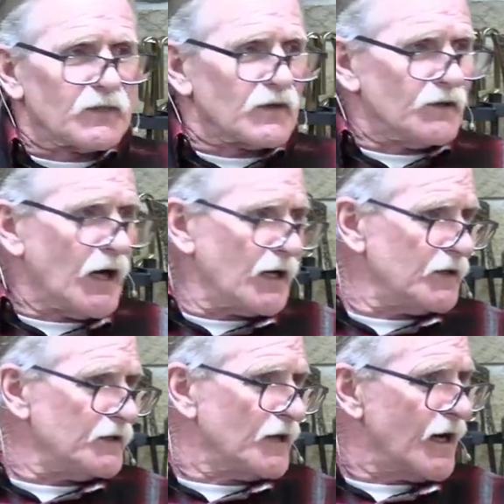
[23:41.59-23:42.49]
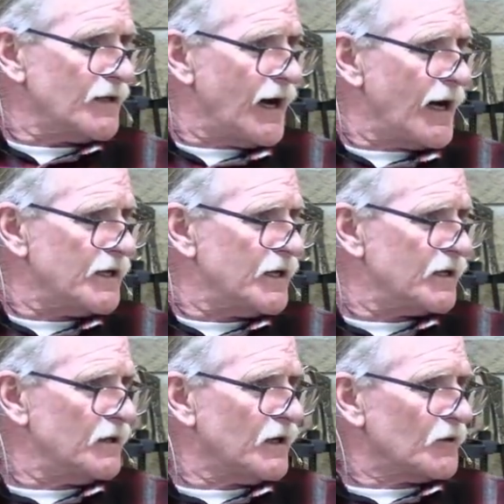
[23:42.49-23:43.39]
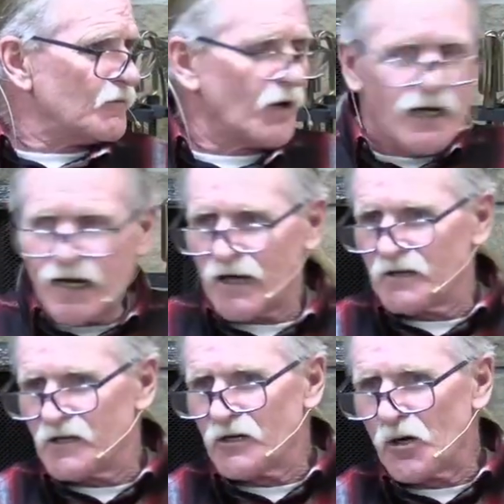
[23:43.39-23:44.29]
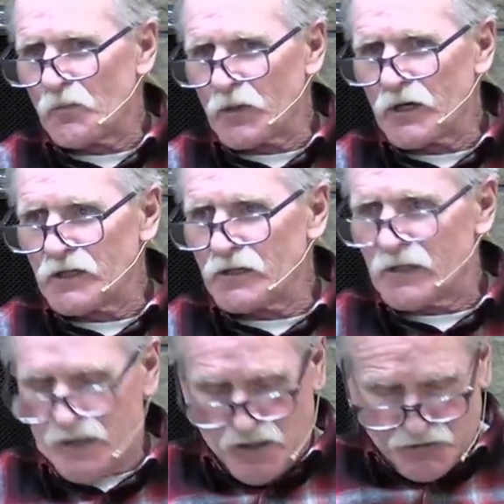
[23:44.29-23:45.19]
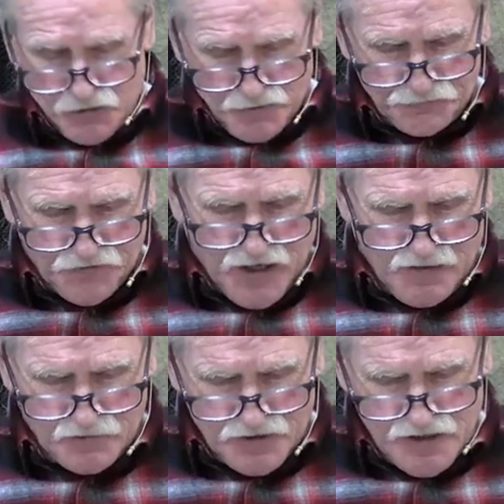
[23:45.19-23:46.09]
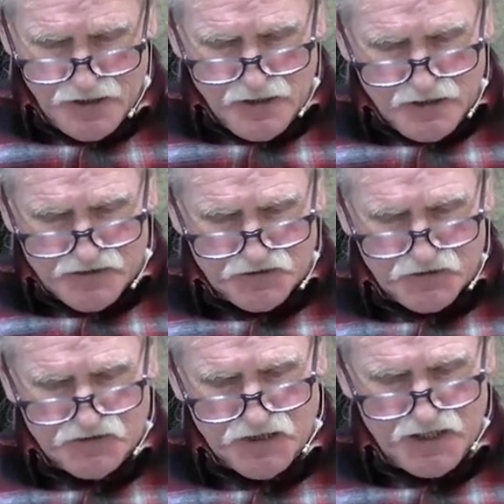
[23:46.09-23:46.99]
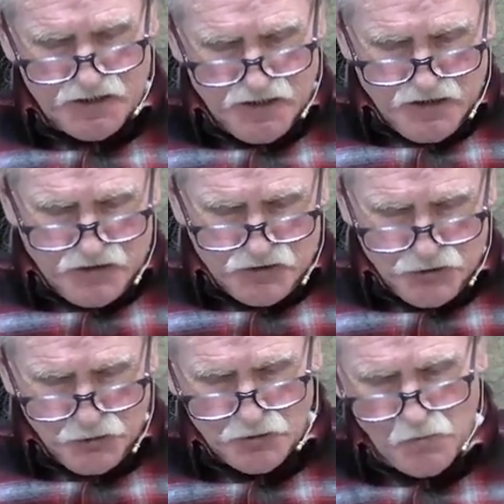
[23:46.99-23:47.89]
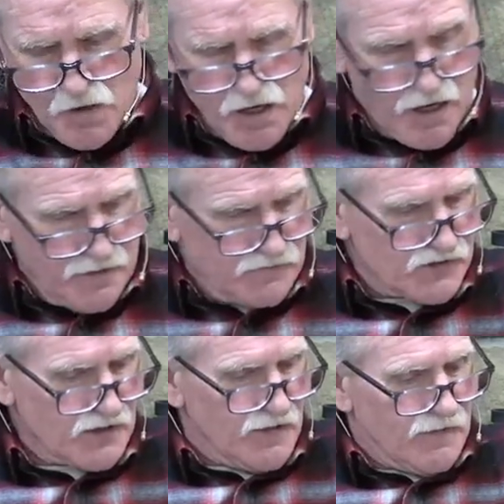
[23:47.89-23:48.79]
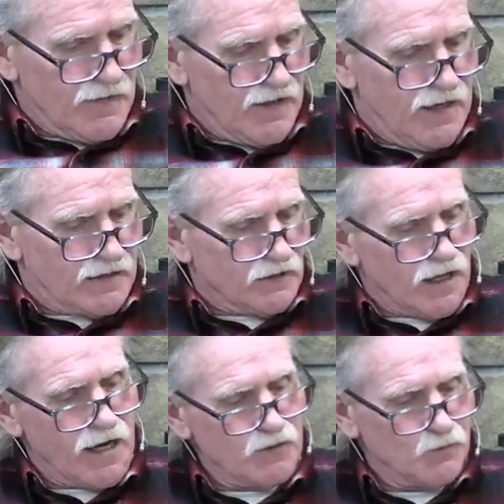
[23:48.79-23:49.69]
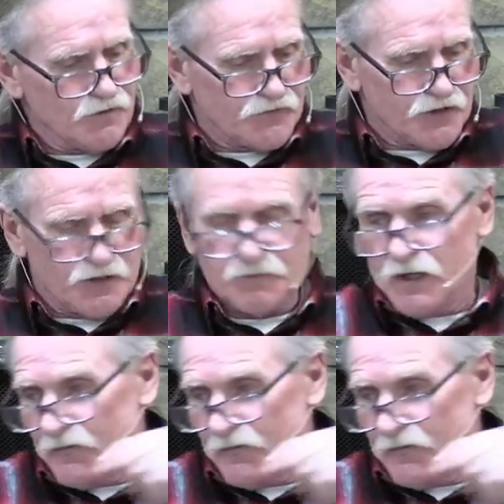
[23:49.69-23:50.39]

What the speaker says: Not hiding, right out in the open, your family is going to take your wives and lie with them in